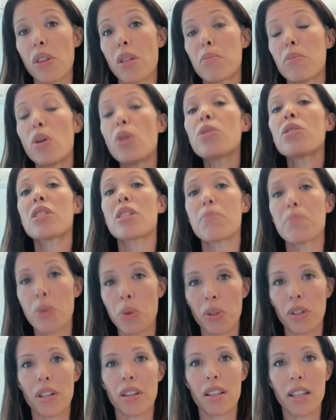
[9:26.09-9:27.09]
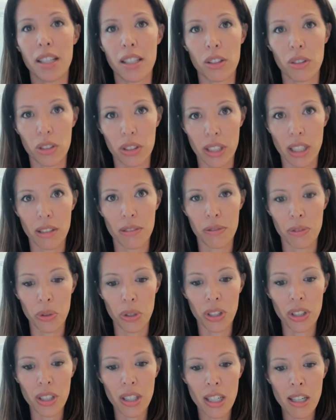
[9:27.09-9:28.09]
The most important thing they're looking
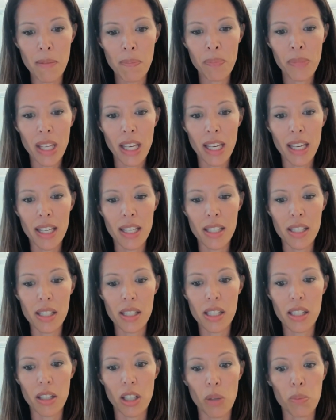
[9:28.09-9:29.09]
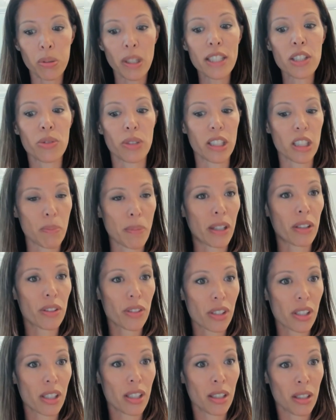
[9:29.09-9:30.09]
for is, you know, price
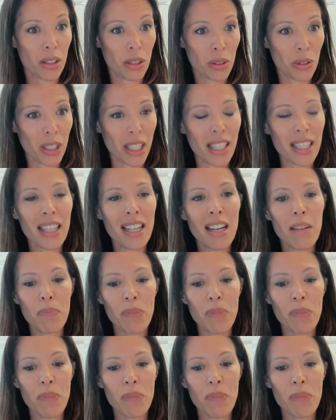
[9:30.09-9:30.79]
transparency right?